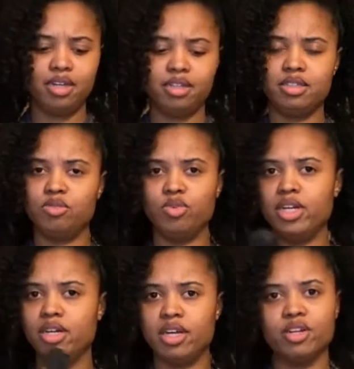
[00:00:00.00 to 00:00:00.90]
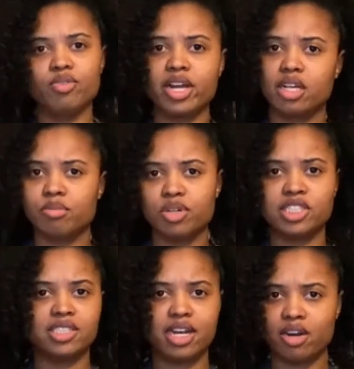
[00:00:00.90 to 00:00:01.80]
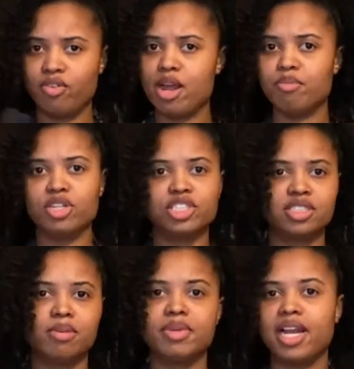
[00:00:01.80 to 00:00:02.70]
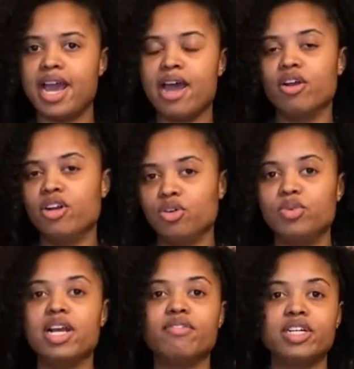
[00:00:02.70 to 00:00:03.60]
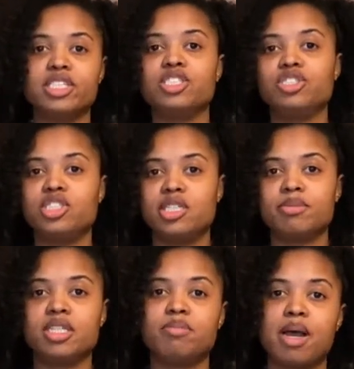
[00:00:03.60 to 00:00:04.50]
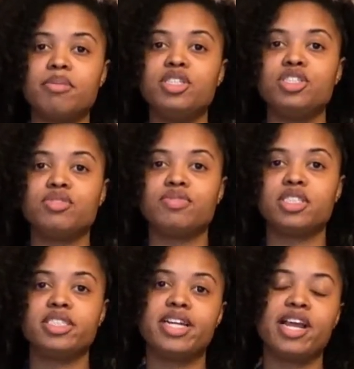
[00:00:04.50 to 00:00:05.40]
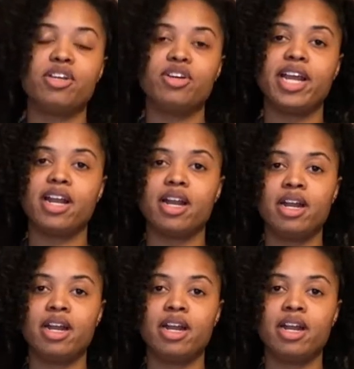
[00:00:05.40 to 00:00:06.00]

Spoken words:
one of the other regular brushes, like a wrap brush or something. Like, I don't know, whatever it is you typically probably use to detangle your hair.